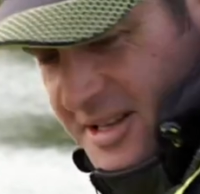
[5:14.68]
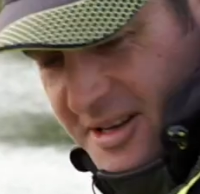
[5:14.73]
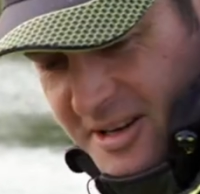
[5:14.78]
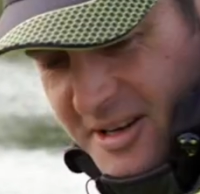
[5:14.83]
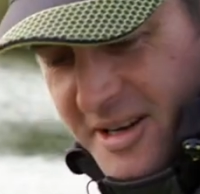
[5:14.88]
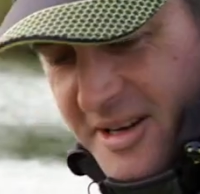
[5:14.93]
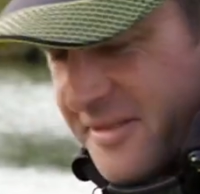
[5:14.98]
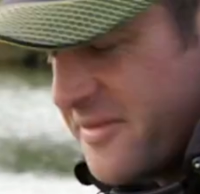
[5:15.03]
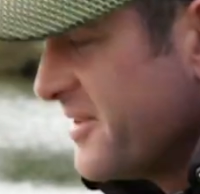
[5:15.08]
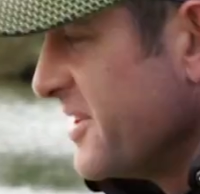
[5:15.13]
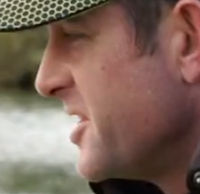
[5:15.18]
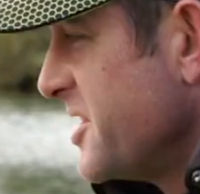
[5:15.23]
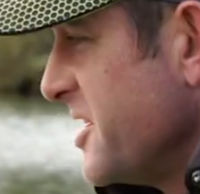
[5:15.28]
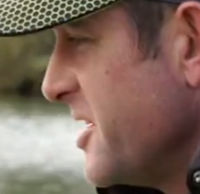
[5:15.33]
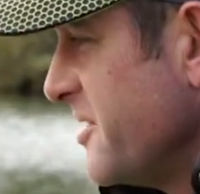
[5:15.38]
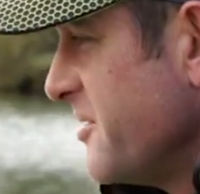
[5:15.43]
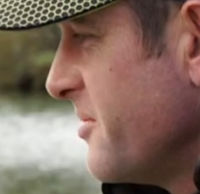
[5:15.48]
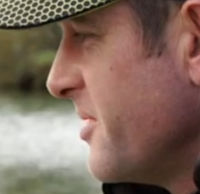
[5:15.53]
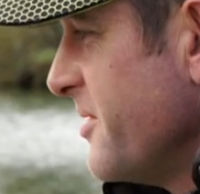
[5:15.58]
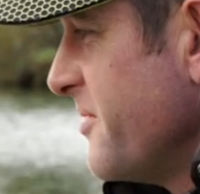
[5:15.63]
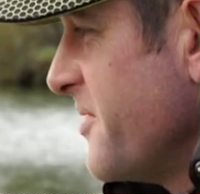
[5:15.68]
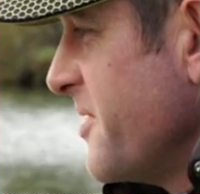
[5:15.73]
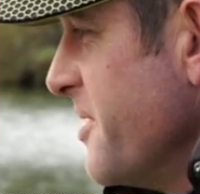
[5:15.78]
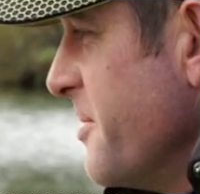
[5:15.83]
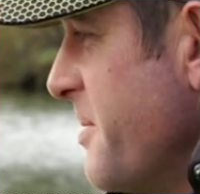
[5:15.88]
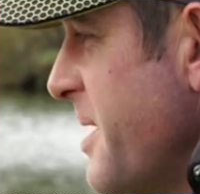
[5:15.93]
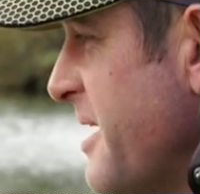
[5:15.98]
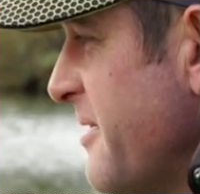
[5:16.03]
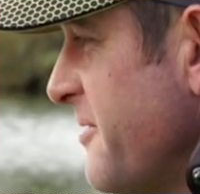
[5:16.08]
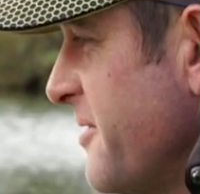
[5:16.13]
not like fishing with the
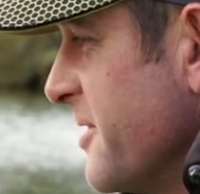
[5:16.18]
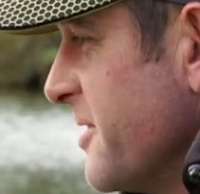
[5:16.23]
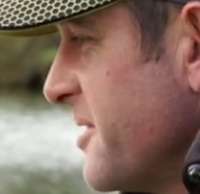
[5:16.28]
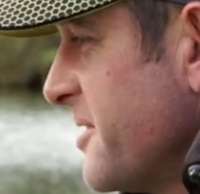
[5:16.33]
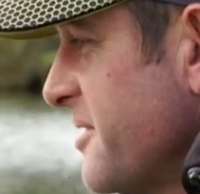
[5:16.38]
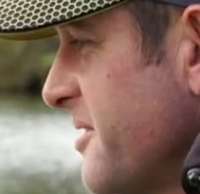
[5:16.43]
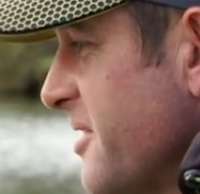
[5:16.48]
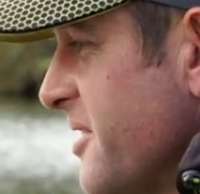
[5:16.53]
method.